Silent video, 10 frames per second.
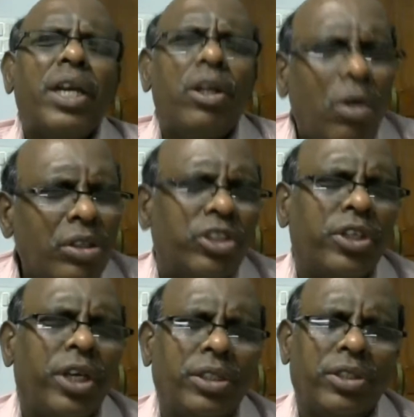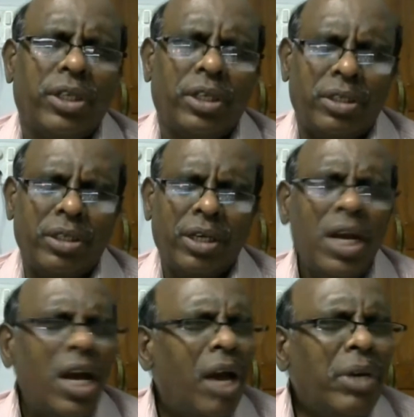I not changing?
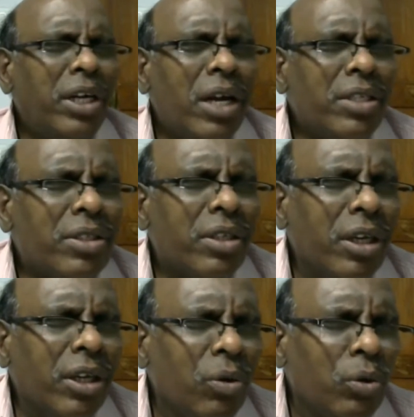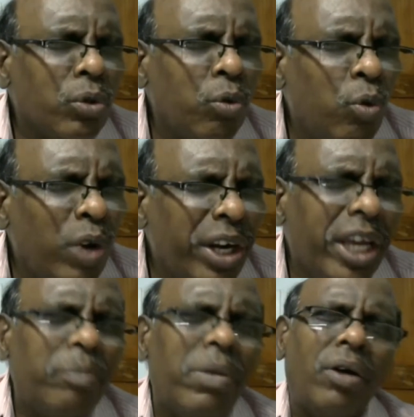I'm not asking you to worry
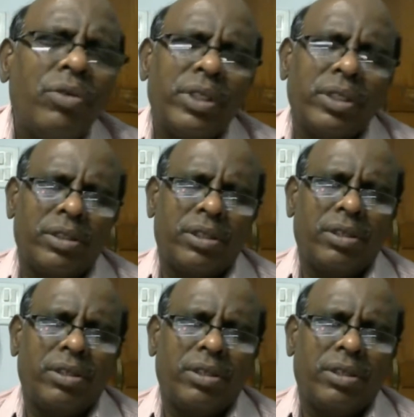about it.